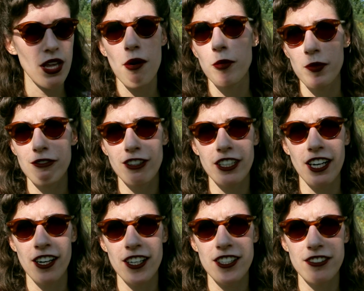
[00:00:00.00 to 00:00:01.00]
that would be very
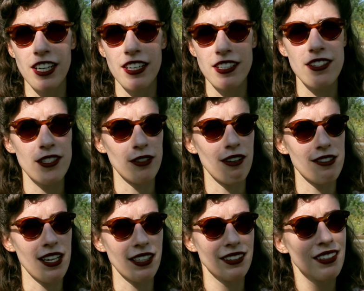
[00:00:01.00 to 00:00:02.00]
hard to edit. So I was
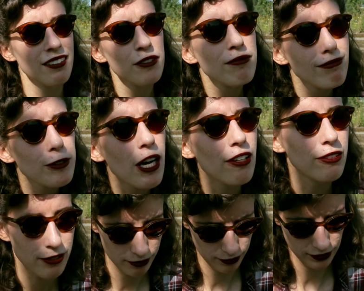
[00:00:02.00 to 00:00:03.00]
like, no, well,
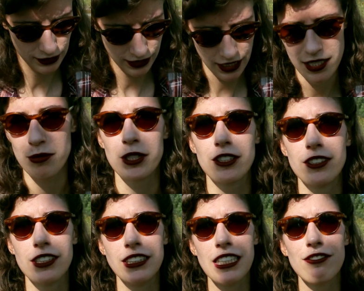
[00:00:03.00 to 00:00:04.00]
I guess we're
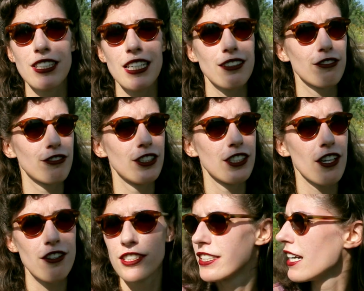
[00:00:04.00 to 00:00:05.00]
gonna leave that for
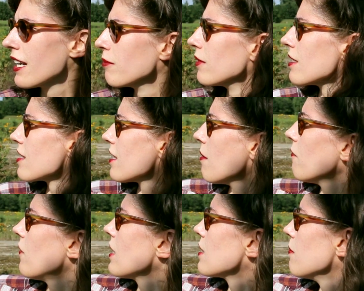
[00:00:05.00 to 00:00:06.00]
another time.
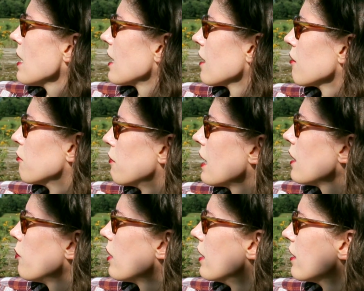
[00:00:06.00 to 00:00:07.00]
Something's making really
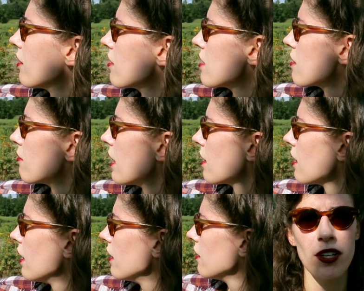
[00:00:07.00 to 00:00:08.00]
weird noises right
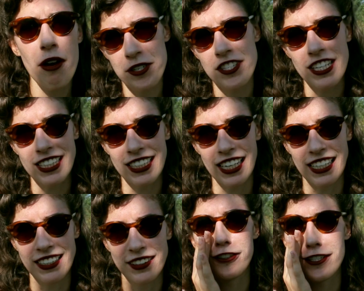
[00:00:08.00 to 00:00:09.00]
there. So I was
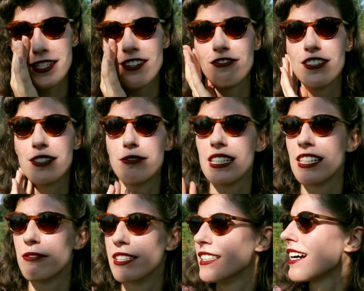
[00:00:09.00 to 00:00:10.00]
thinking, for something really
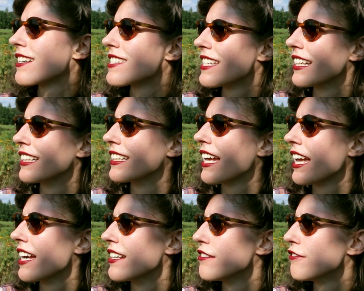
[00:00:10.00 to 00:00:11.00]
relaxing
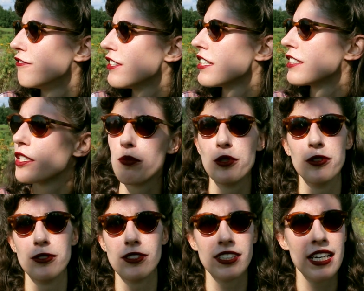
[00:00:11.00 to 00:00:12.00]
and fitting the
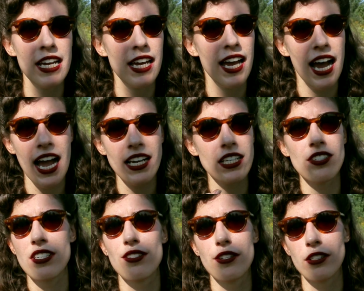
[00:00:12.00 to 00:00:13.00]
mood, I can
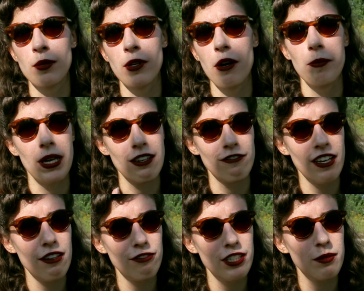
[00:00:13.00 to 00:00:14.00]
just talk about my
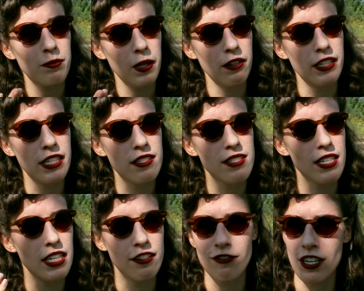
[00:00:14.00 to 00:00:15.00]
favorite periods
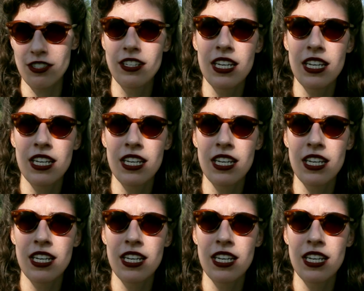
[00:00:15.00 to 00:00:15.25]
in fashion